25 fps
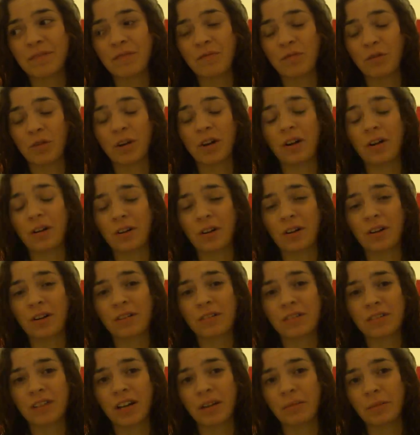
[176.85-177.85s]
for her,
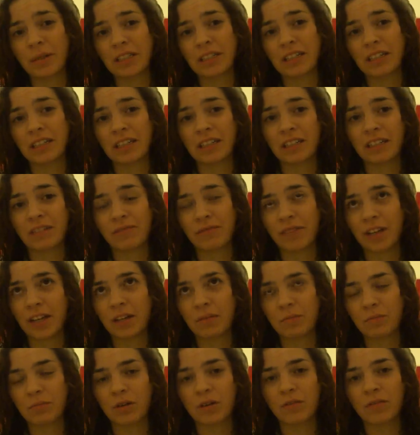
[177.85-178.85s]
I mean like a
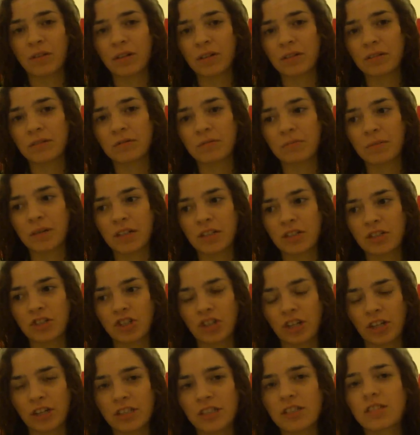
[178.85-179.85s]
fake profile, but
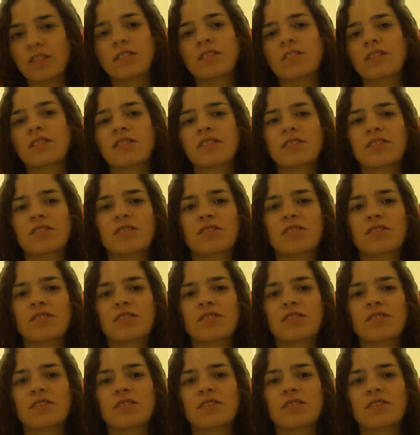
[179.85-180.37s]
just